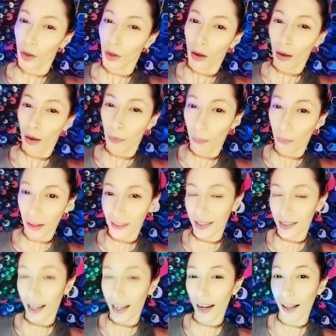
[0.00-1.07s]
a big
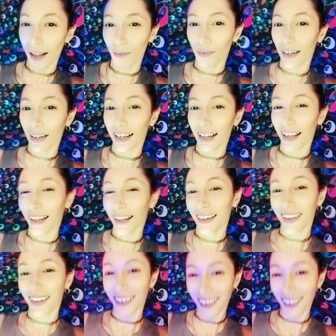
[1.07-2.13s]
titty
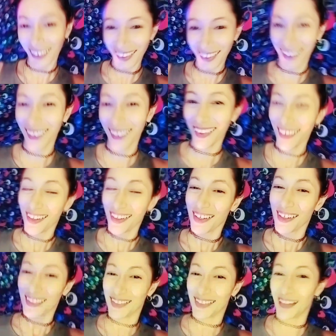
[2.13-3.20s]
freaking
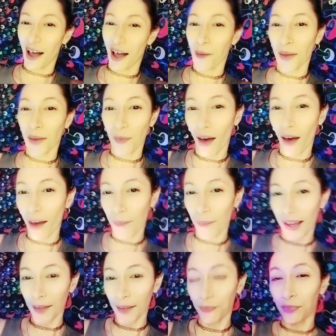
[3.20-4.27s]
Dami
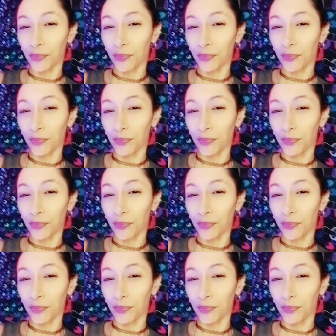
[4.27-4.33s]
mommy.